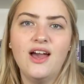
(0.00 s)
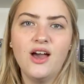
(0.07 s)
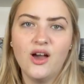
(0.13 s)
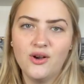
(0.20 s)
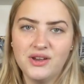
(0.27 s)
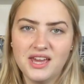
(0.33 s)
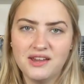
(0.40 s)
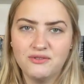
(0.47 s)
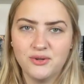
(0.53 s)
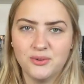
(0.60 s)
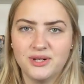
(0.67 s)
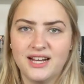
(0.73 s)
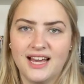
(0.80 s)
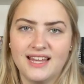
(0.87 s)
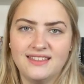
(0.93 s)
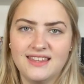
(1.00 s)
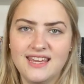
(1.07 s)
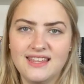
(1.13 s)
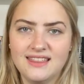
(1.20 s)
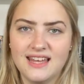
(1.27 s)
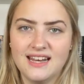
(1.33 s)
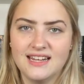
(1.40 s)
Okay, everyone, I
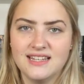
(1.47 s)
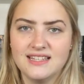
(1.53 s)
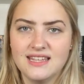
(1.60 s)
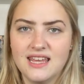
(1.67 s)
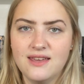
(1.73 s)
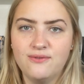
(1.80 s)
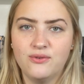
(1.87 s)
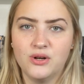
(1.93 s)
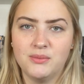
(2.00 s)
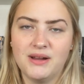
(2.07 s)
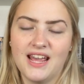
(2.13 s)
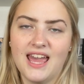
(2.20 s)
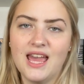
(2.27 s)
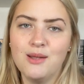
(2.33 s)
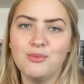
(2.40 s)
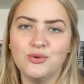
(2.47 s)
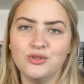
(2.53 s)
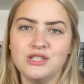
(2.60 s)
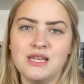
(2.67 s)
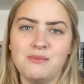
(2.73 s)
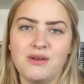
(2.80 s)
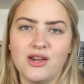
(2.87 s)
think that is it for my April
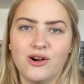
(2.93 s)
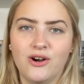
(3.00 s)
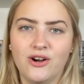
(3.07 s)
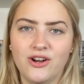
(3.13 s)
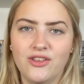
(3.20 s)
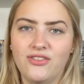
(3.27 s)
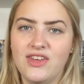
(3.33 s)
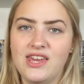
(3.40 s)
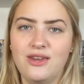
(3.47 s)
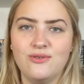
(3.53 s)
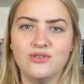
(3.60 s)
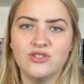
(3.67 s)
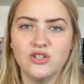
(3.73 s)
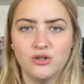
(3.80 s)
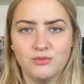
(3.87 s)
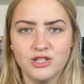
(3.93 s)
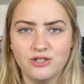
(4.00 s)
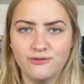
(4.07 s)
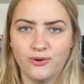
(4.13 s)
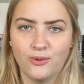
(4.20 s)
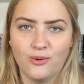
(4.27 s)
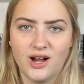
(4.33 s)
TBR. Thank you so much
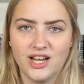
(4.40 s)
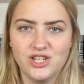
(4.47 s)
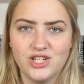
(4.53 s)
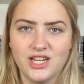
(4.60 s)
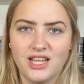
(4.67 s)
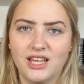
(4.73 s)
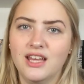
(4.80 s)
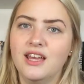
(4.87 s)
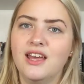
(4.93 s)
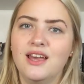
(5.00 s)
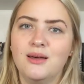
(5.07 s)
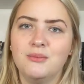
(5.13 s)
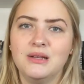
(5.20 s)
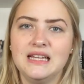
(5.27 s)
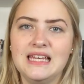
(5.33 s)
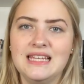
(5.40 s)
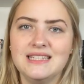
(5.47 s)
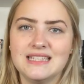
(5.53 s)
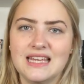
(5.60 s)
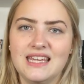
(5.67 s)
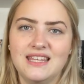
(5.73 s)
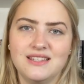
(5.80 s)
for watching.
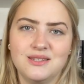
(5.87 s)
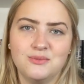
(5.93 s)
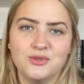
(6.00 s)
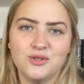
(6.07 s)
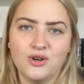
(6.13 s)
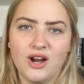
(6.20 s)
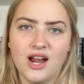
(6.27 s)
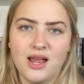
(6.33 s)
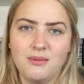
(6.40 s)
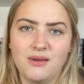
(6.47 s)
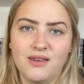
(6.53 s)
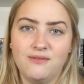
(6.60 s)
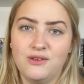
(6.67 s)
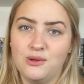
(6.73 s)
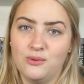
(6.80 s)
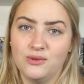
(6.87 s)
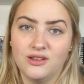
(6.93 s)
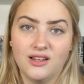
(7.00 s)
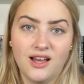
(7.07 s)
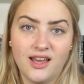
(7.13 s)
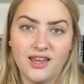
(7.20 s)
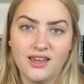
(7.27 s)
Please like and subscribe if you would
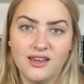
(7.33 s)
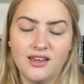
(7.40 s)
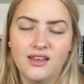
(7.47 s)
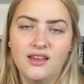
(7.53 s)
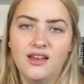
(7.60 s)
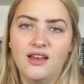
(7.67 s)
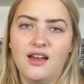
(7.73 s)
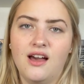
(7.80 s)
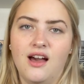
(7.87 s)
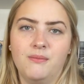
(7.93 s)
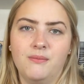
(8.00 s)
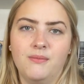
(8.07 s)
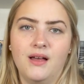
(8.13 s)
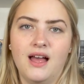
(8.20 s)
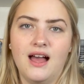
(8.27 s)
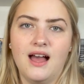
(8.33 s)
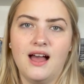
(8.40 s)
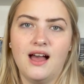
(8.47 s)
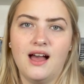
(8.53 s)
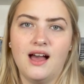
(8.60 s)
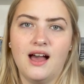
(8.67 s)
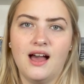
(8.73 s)
like.
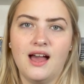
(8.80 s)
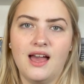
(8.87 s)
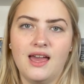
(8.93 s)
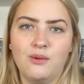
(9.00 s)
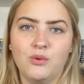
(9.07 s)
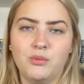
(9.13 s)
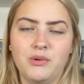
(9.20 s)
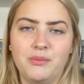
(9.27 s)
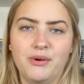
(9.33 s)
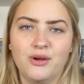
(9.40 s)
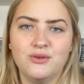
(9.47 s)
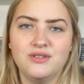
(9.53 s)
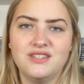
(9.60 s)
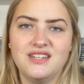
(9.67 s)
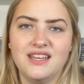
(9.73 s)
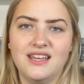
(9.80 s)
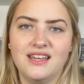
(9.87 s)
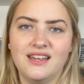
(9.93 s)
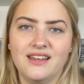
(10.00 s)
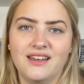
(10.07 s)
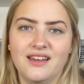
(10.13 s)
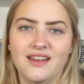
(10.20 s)
I will be
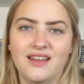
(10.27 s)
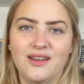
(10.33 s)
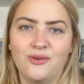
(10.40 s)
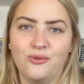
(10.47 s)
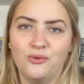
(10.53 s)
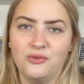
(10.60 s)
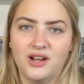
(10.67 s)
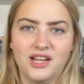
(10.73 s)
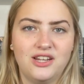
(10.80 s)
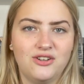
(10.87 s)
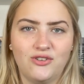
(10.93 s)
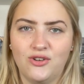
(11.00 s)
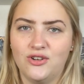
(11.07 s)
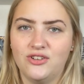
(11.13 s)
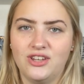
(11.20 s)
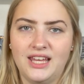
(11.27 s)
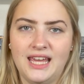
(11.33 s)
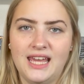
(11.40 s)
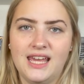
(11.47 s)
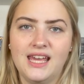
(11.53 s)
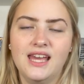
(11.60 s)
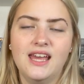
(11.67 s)
posting
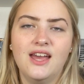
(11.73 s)
regularly,